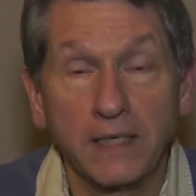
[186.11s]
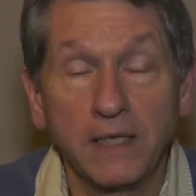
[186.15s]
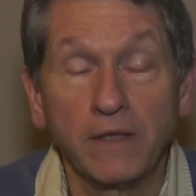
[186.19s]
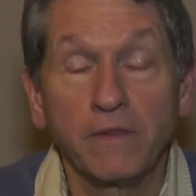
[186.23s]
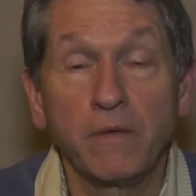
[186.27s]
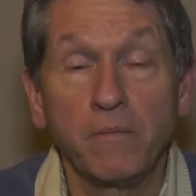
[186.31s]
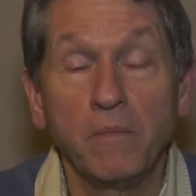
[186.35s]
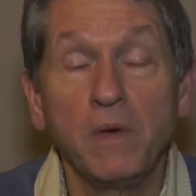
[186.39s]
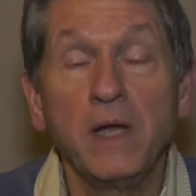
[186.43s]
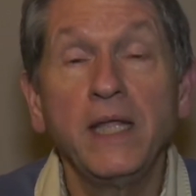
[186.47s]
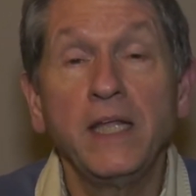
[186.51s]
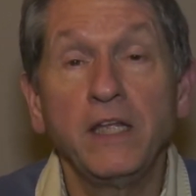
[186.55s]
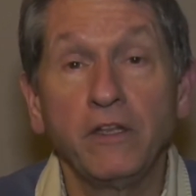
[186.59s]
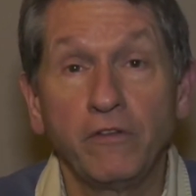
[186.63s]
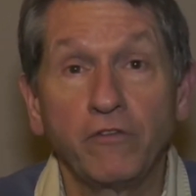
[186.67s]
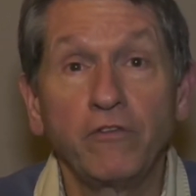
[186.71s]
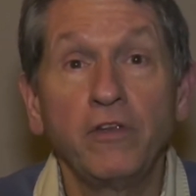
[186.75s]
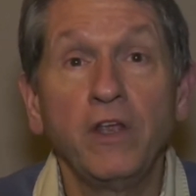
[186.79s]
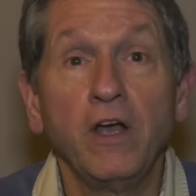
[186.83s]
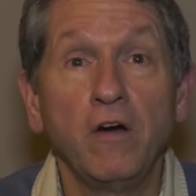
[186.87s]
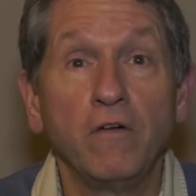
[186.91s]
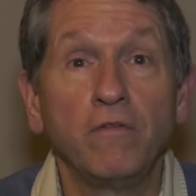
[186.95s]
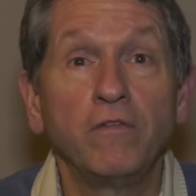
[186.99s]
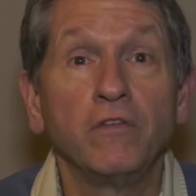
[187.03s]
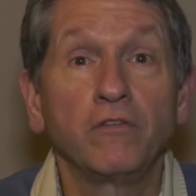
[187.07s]
Now, the mic
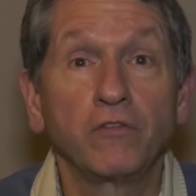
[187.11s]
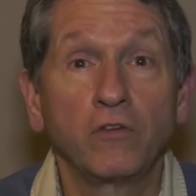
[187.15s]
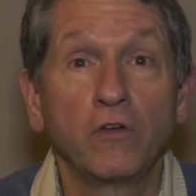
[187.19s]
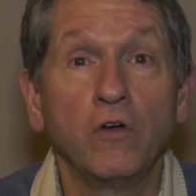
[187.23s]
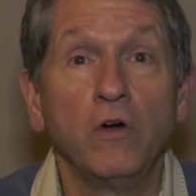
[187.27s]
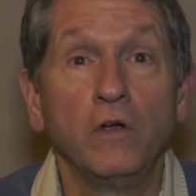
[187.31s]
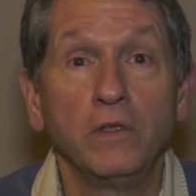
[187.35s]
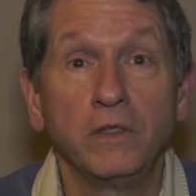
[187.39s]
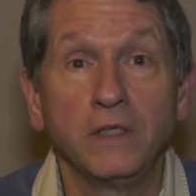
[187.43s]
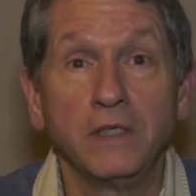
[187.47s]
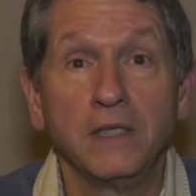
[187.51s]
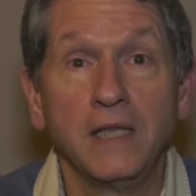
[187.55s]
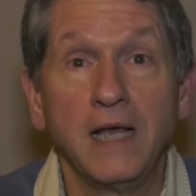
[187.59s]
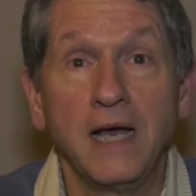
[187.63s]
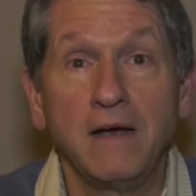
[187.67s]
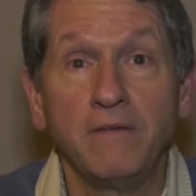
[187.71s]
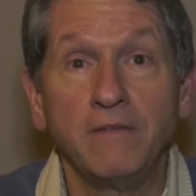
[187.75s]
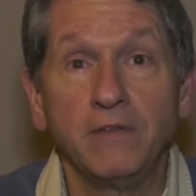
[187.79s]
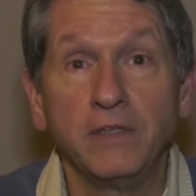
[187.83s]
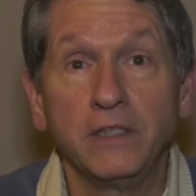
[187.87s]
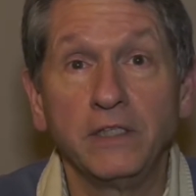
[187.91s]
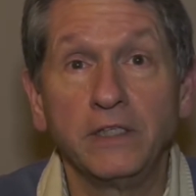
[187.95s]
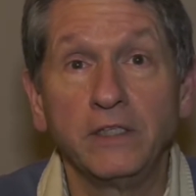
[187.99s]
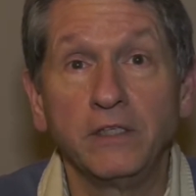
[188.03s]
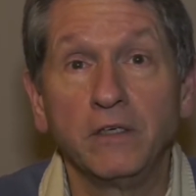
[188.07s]
itself is called a
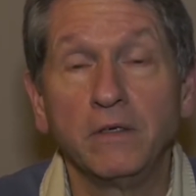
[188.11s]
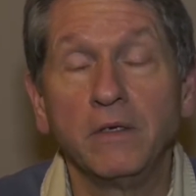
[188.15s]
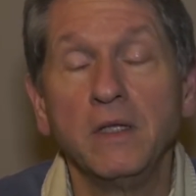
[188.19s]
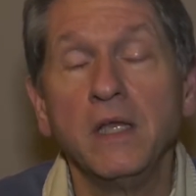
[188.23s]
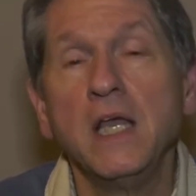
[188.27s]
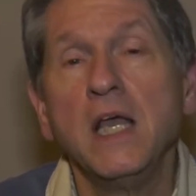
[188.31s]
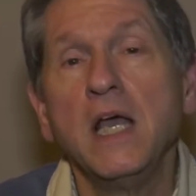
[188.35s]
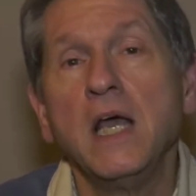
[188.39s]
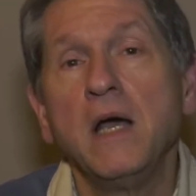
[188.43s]
lavalier,